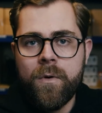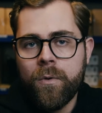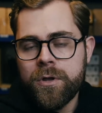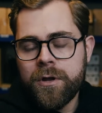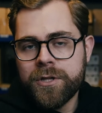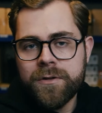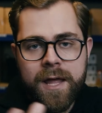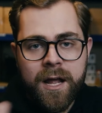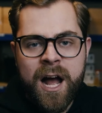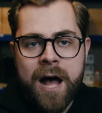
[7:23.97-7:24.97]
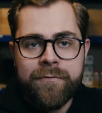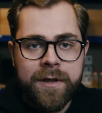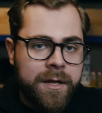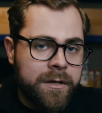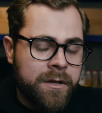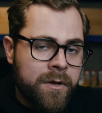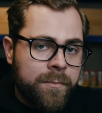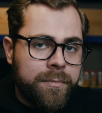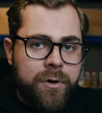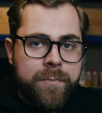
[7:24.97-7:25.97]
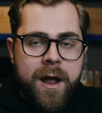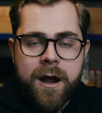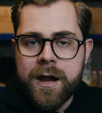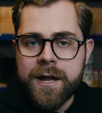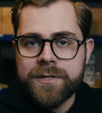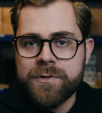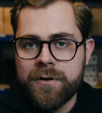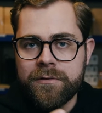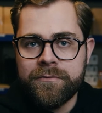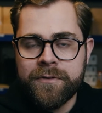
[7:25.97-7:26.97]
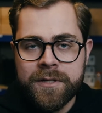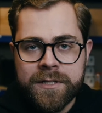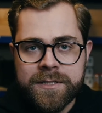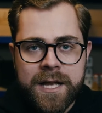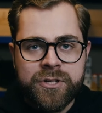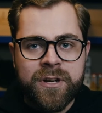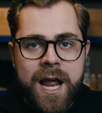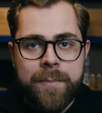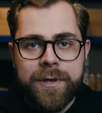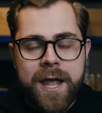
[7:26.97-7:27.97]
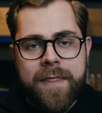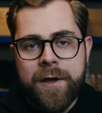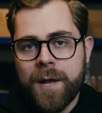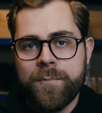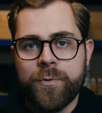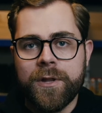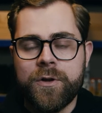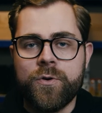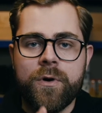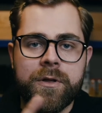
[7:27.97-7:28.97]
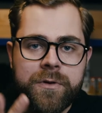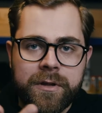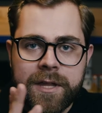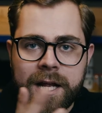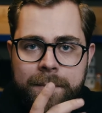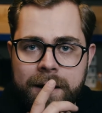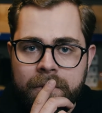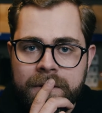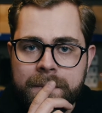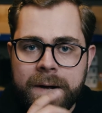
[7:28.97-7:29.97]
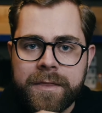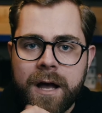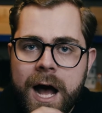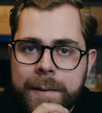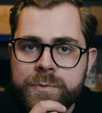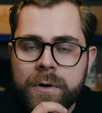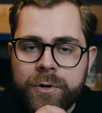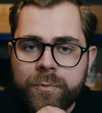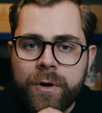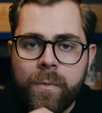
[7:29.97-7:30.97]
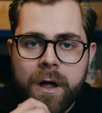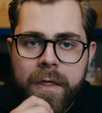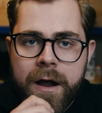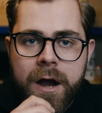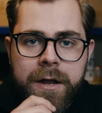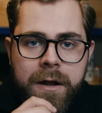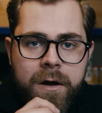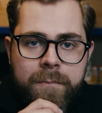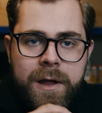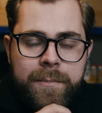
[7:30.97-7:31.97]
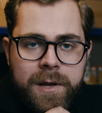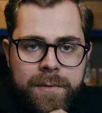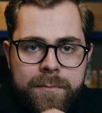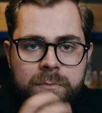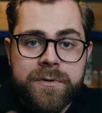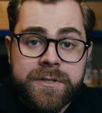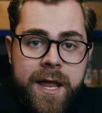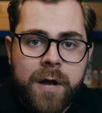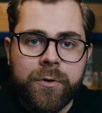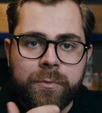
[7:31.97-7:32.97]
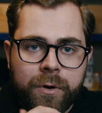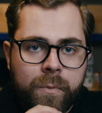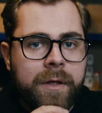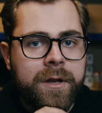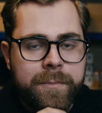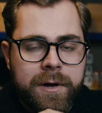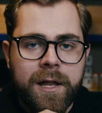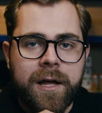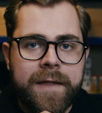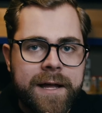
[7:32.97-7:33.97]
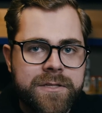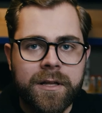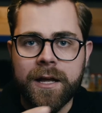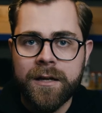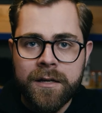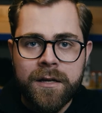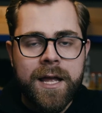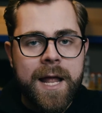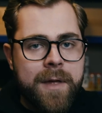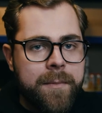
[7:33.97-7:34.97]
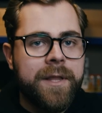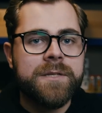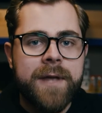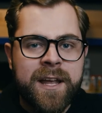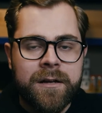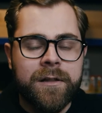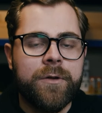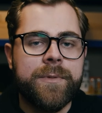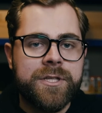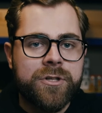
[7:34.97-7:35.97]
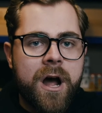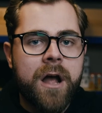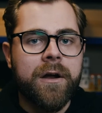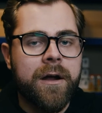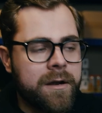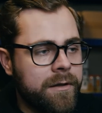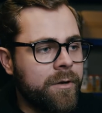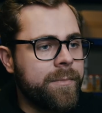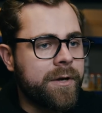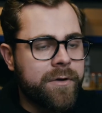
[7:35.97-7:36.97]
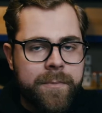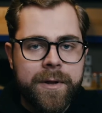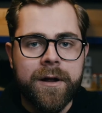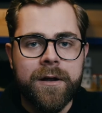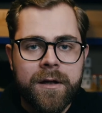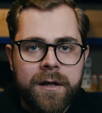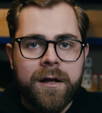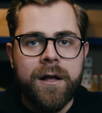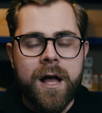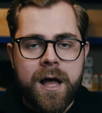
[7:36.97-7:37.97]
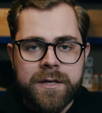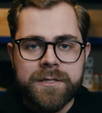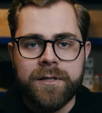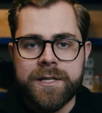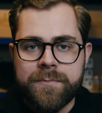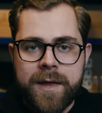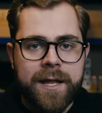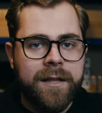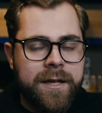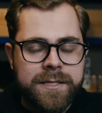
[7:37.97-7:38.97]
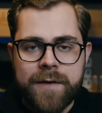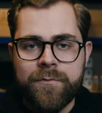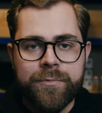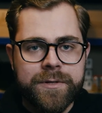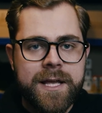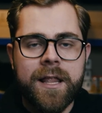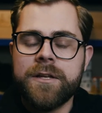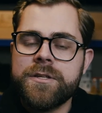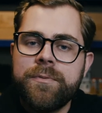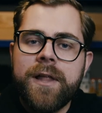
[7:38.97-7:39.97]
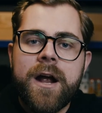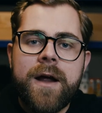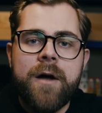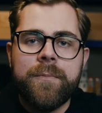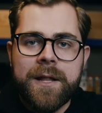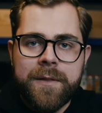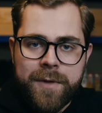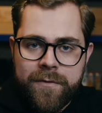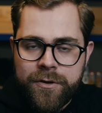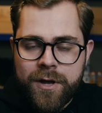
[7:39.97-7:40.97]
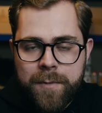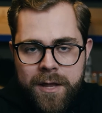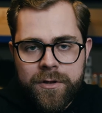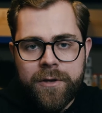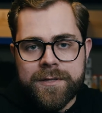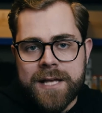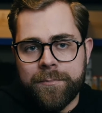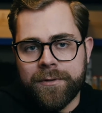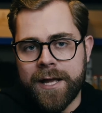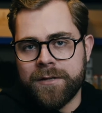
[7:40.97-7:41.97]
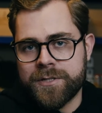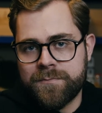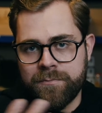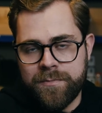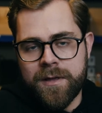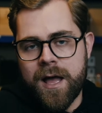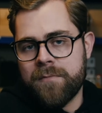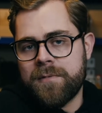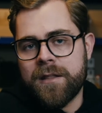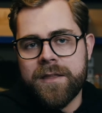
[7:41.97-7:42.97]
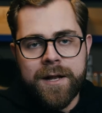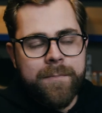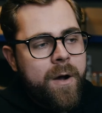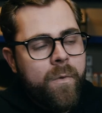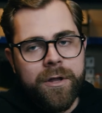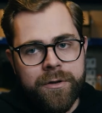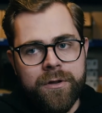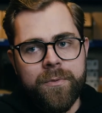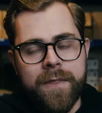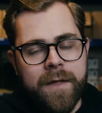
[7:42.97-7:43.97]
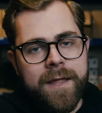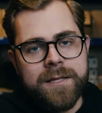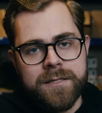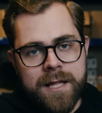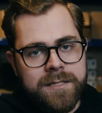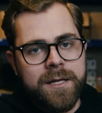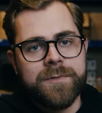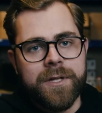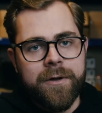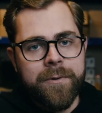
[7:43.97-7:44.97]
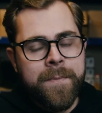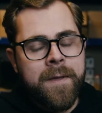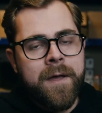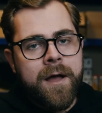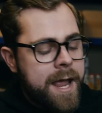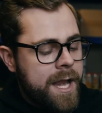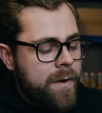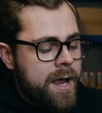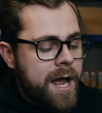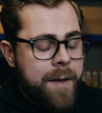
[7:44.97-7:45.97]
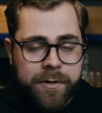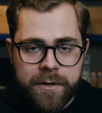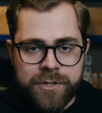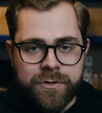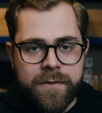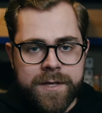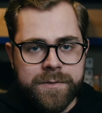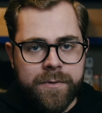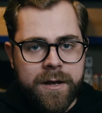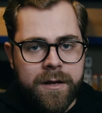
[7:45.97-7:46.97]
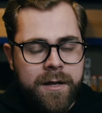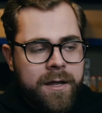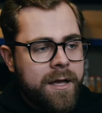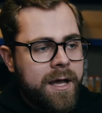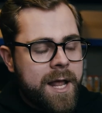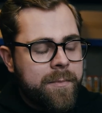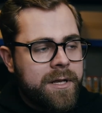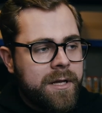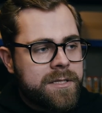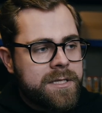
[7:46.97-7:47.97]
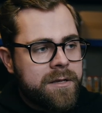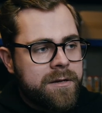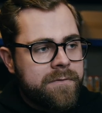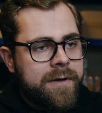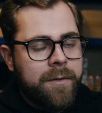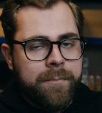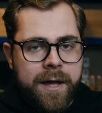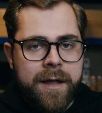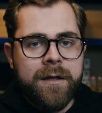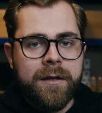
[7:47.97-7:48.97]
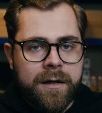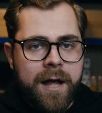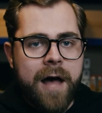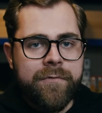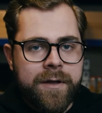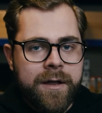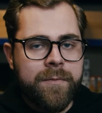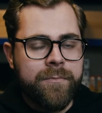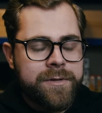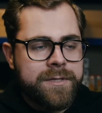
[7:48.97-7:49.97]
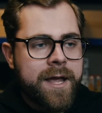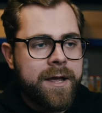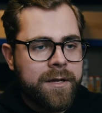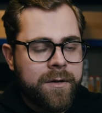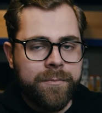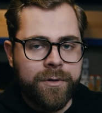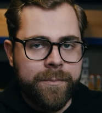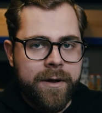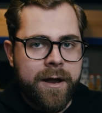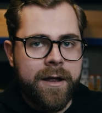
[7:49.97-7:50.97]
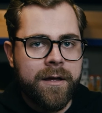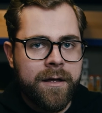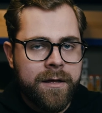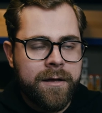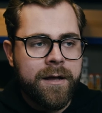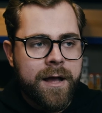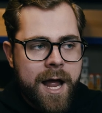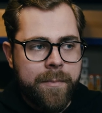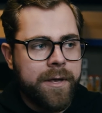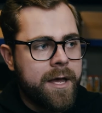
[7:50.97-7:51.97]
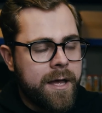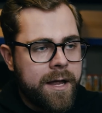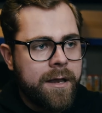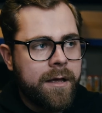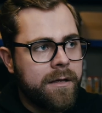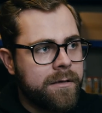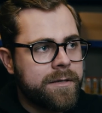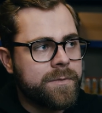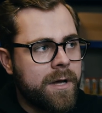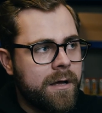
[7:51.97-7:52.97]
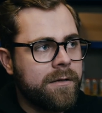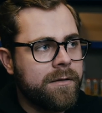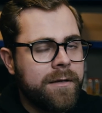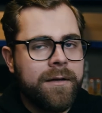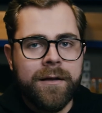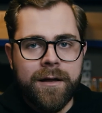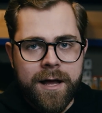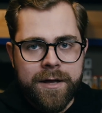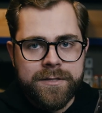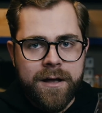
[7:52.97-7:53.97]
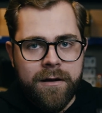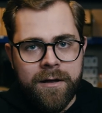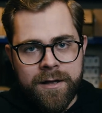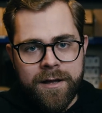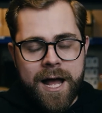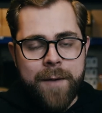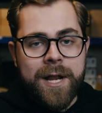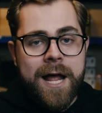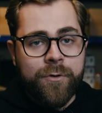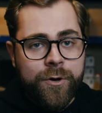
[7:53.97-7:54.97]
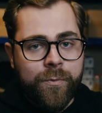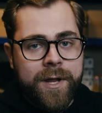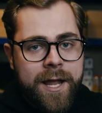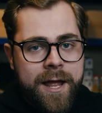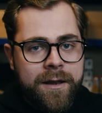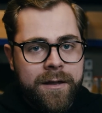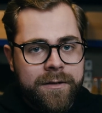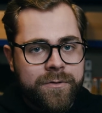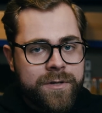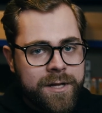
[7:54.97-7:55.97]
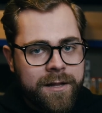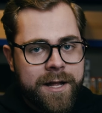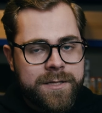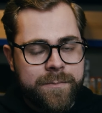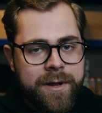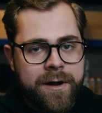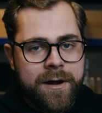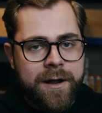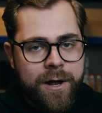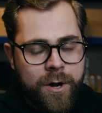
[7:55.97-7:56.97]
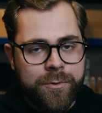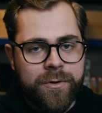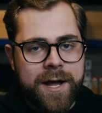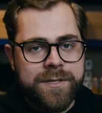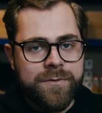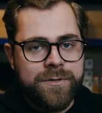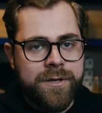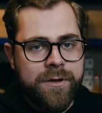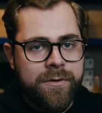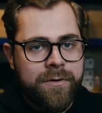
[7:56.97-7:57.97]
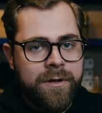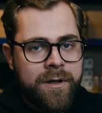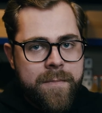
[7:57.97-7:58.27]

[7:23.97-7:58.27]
Well, you could do like coffee and blueberry sort of session IPA. That could be really cool. And you could think about, what about the hops? What would work well there? You know, maybe Mosaic would work well in a beer like that. So like, and maybe let's make it a little bit stronger and a little bit creamier. So let's make it like 7%. Like, just play around. But I'm giving you a template. Just and think about what you do with it. That's up to you. Anyway, I'm going to enjoy this one, and I'm going to continue to develop my coffee, Mosaic, blueberry IPA idea as well. So I'm going to have a good weekend drinking lots of beer. I hope you guys do too.